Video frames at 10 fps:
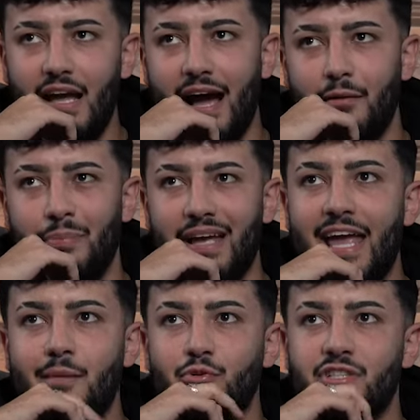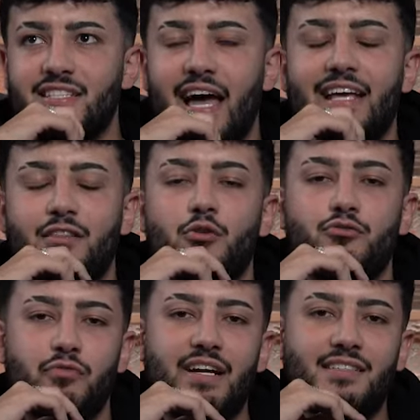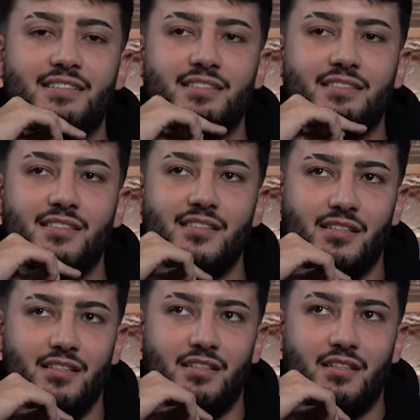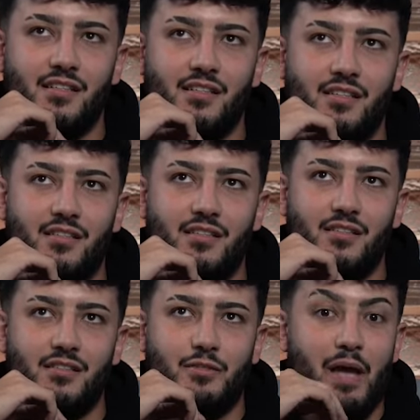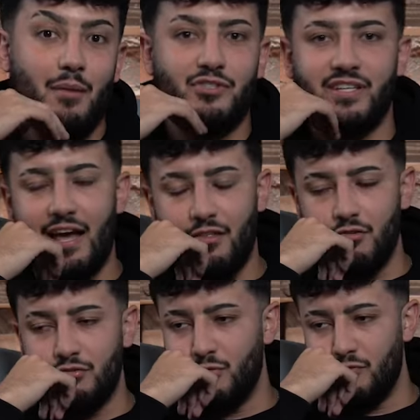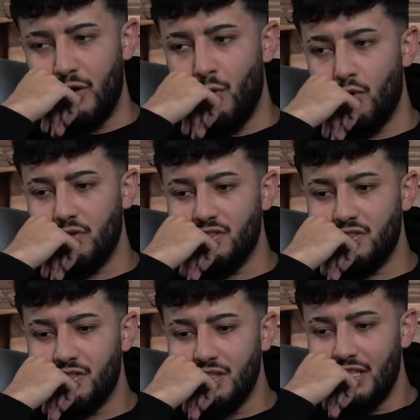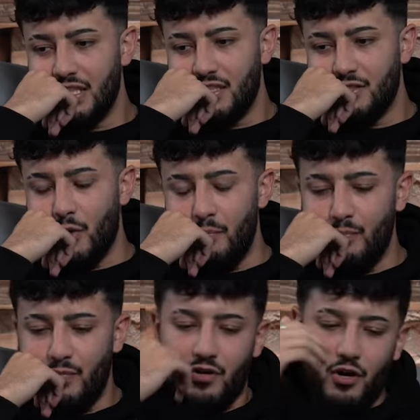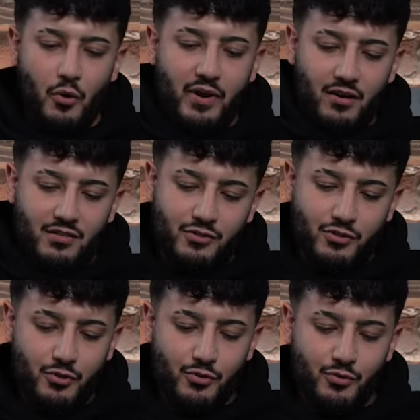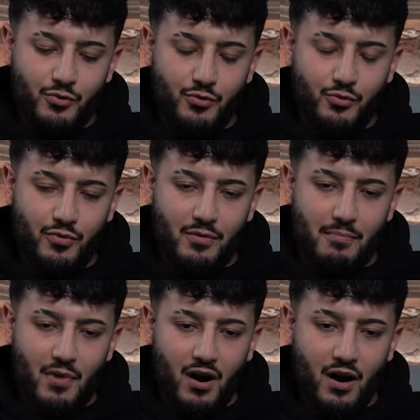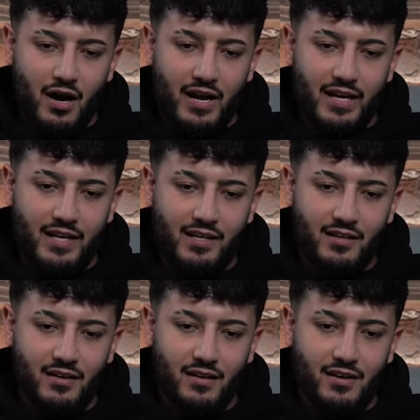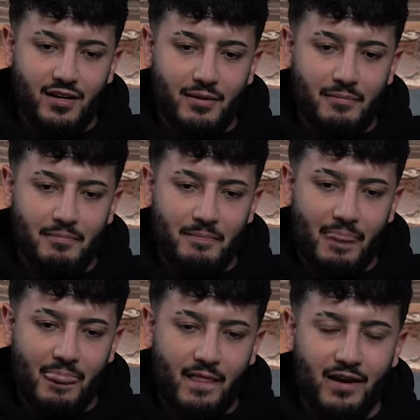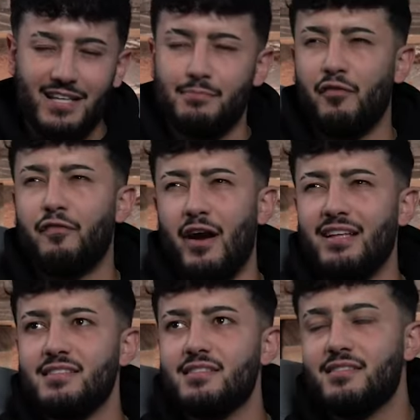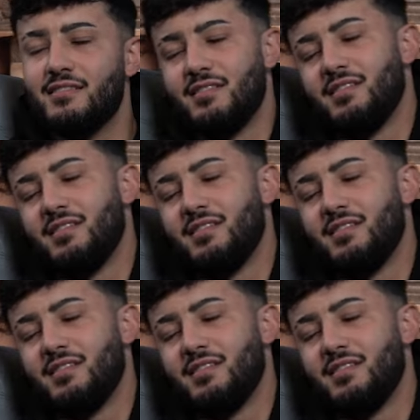and be able to take those risks to be able to get those rewards. So going on to my, um, I guess my friends,